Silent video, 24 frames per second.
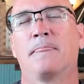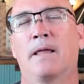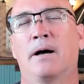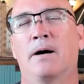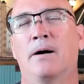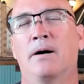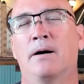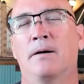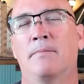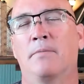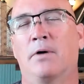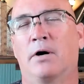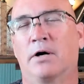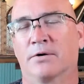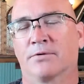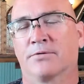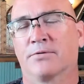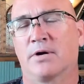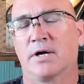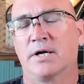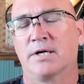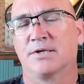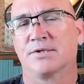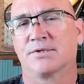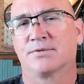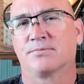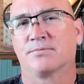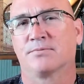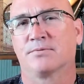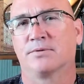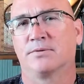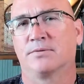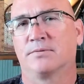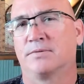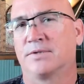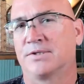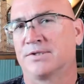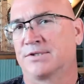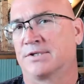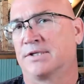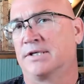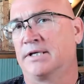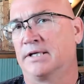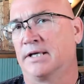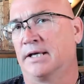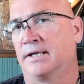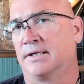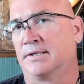um, arthritis we, we
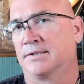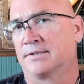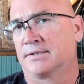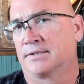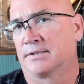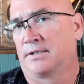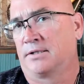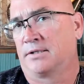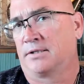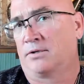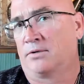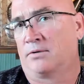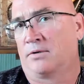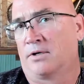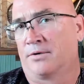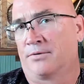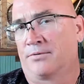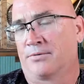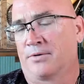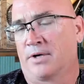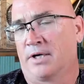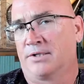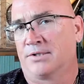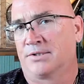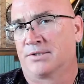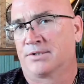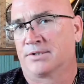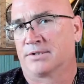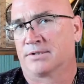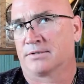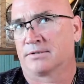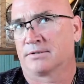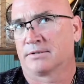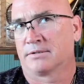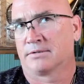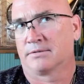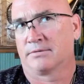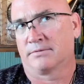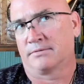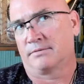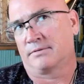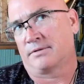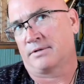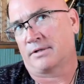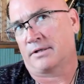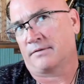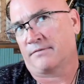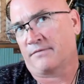see as you know arthritis
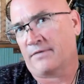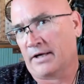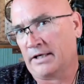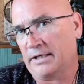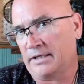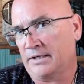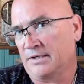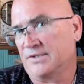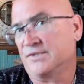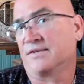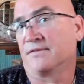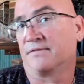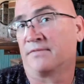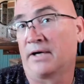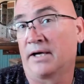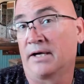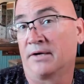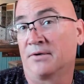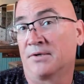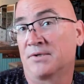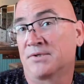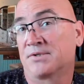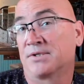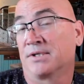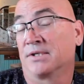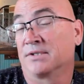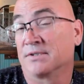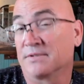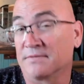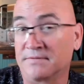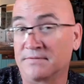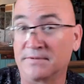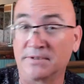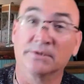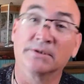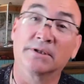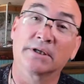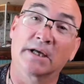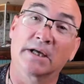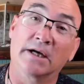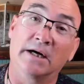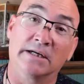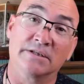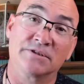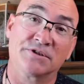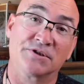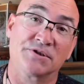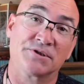they're finding as a virus it's a field of
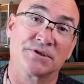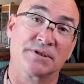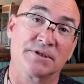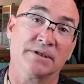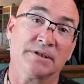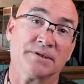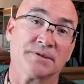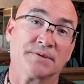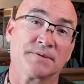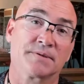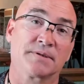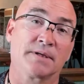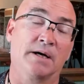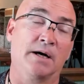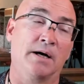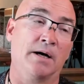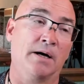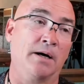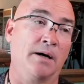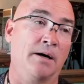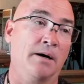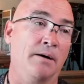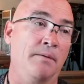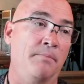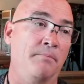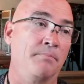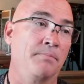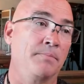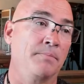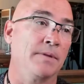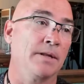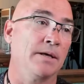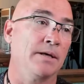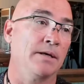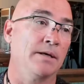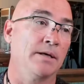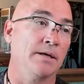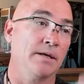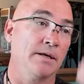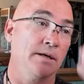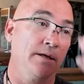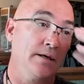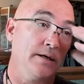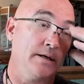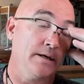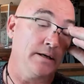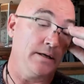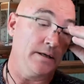consciousness um,
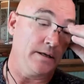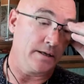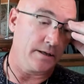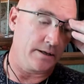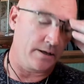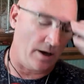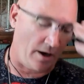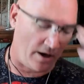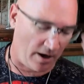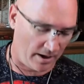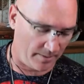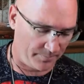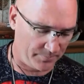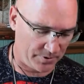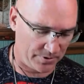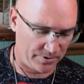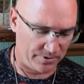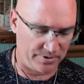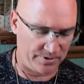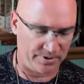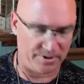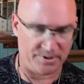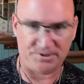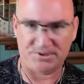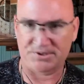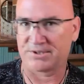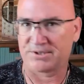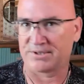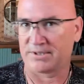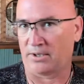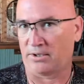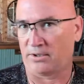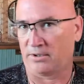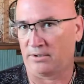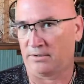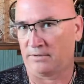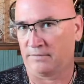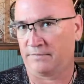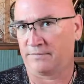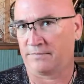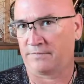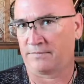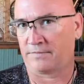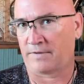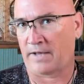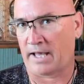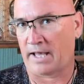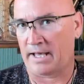copper
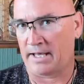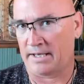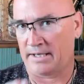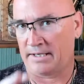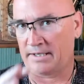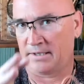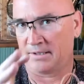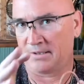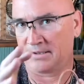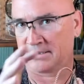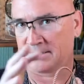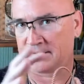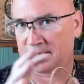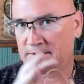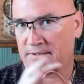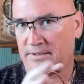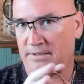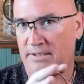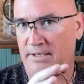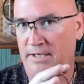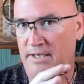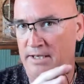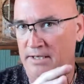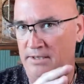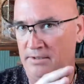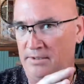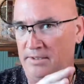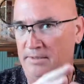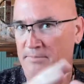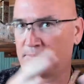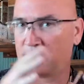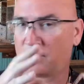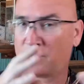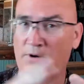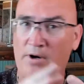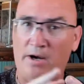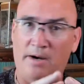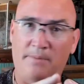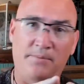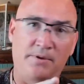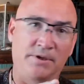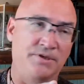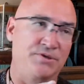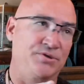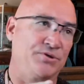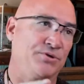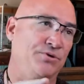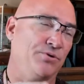itself has healing
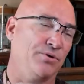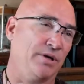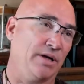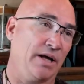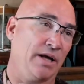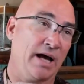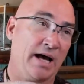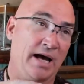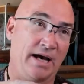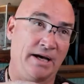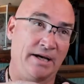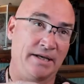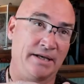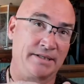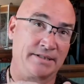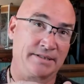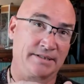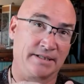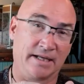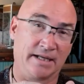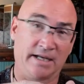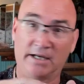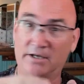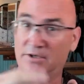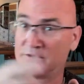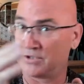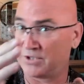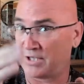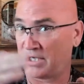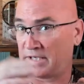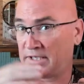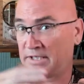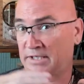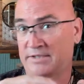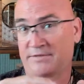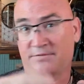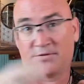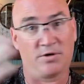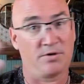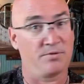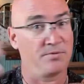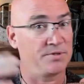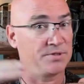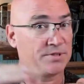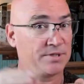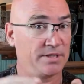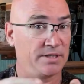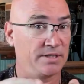properties to it. It has energetics
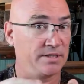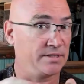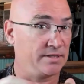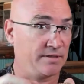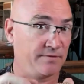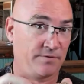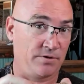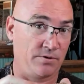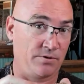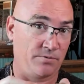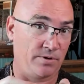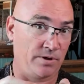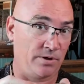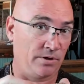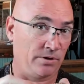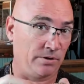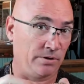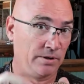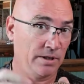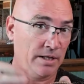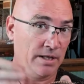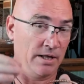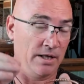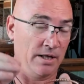frequencies, if you will,